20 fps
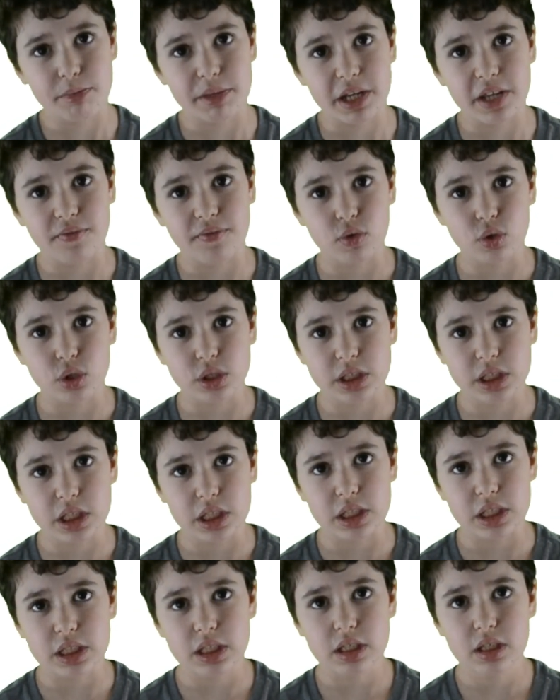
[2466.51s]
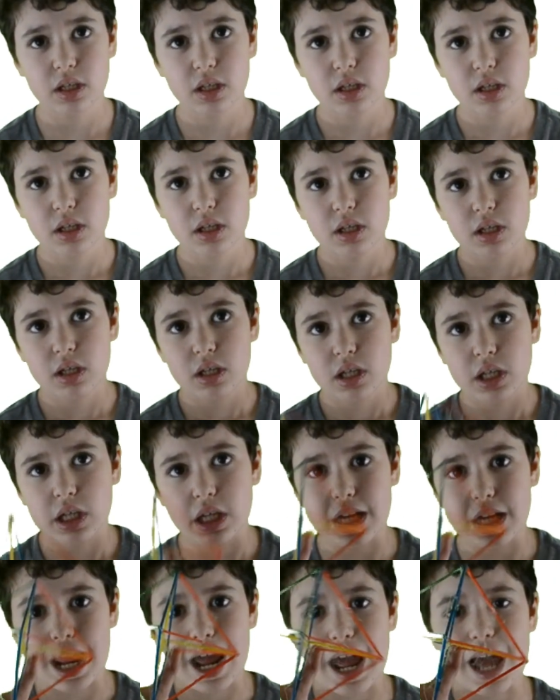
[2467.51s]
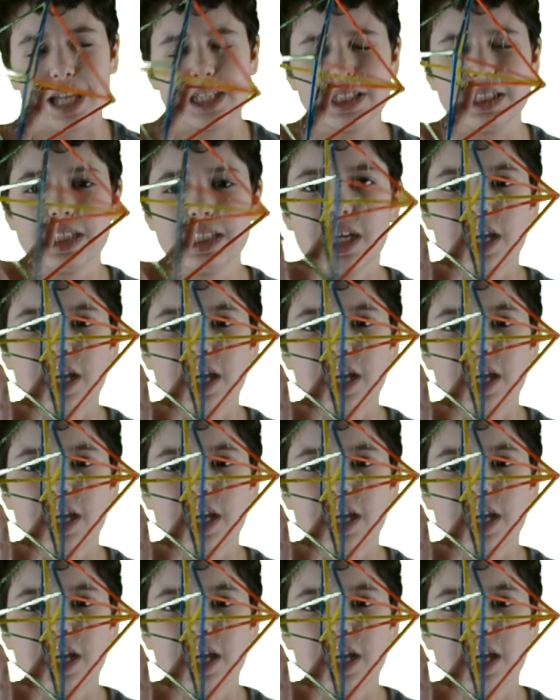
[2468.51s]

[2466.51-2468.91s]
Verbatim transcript: many vertices it has.